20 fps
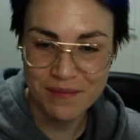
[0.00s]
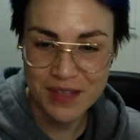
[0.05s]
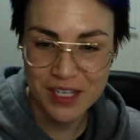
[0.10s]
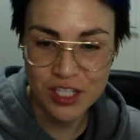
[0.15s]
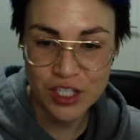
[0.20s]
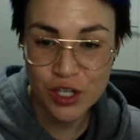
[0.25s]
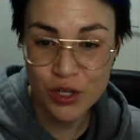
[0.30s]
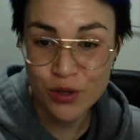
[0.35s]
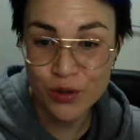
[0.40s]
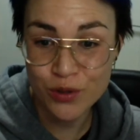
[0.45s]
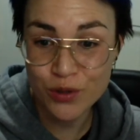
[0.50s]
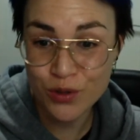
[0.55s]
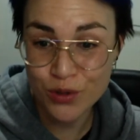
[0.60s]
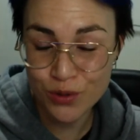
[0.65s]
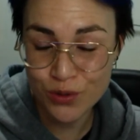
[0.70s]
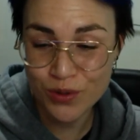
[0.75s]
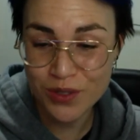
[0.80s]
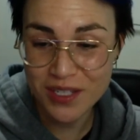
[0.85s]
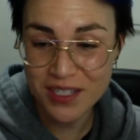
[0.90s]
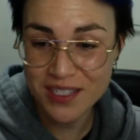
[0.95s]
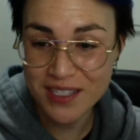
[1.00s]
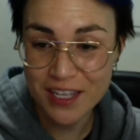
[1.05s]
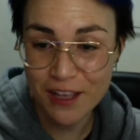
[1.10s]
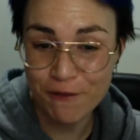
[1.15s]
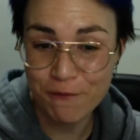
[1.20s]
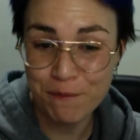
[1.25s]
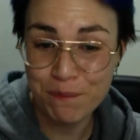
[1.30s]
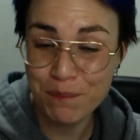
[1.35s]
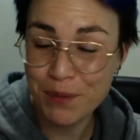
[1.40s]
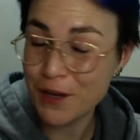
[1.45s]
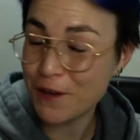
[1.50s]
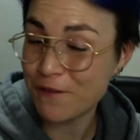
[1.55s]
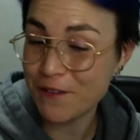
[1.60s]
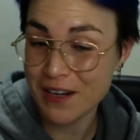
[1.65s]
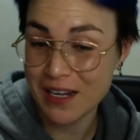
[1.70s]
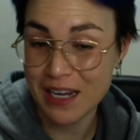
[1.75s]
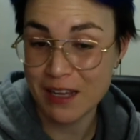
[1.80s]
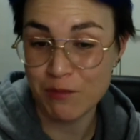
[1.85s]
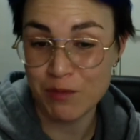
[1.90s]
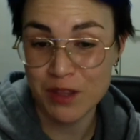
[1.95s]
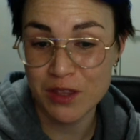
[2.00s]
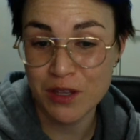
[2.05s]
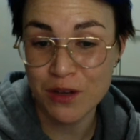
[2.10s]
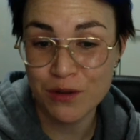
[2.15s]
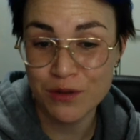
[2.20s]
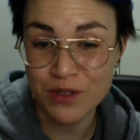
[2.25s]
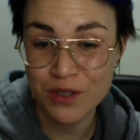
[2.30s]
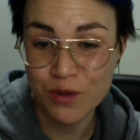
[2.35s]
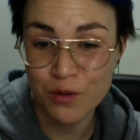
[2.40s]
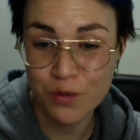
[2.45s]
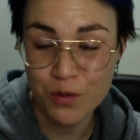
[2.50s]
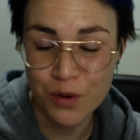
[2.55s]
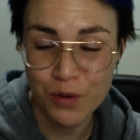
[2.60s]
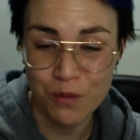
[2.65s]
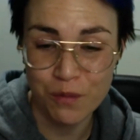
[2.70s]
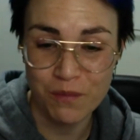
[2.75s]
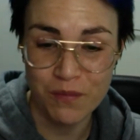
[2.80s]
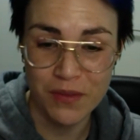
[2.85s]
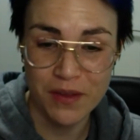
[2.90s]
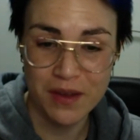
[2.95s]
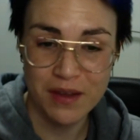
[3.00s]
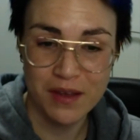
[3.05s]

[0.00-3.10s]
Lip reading: that she could suit herself perfectly with those in the room.